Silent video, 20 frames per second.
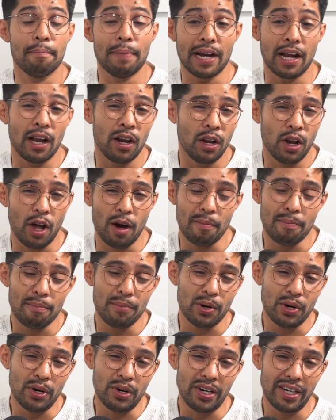but a lot
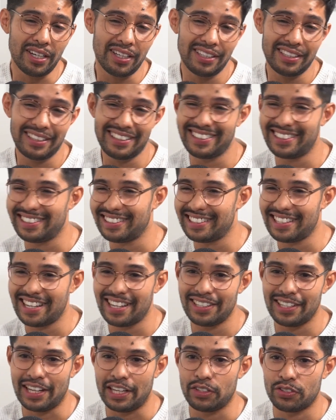more.
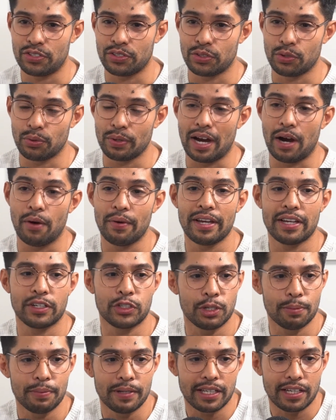Yeah, no. So are we
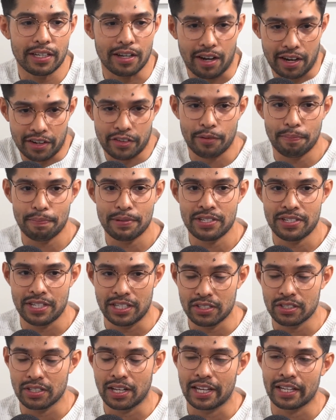attributing it
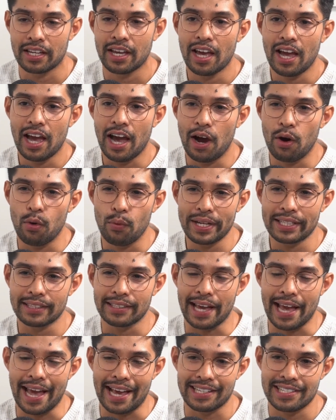100% to like how weak
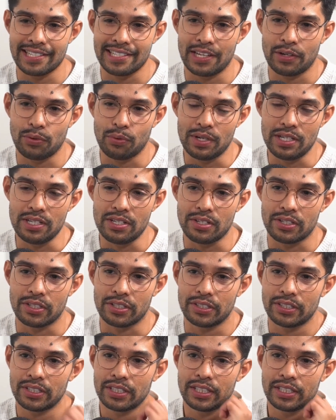the act set was, or